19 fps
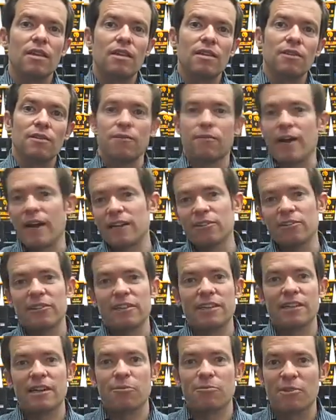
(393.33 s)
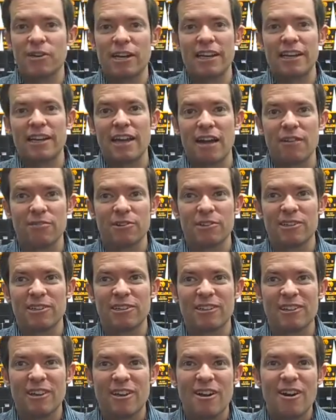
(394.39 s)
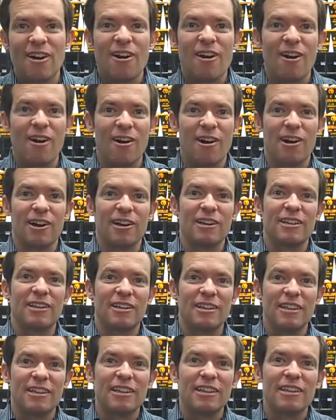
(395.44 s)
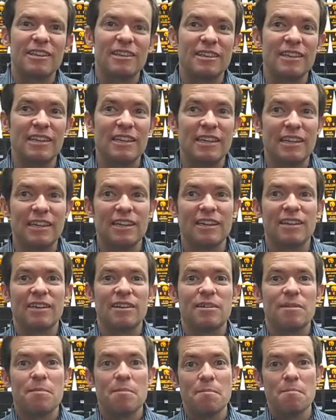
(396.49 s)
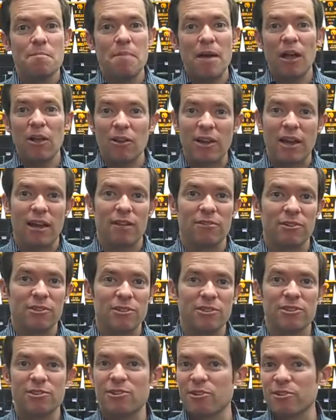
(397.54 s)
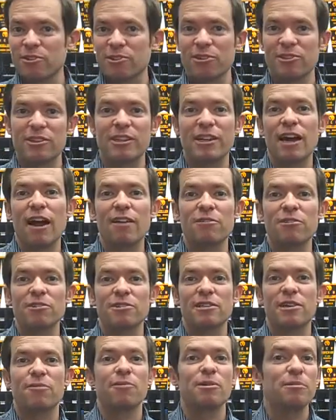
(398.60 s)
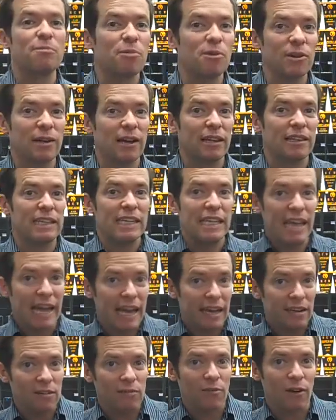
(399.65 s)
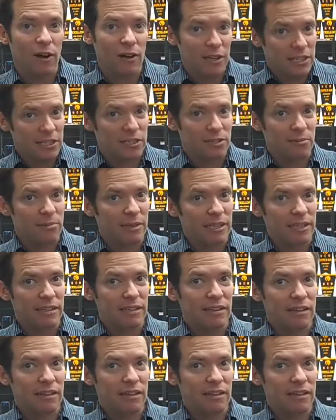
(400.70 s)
The final thing that we're going to cover are the bell covers. Those are the covers that we put on the end of our instrument,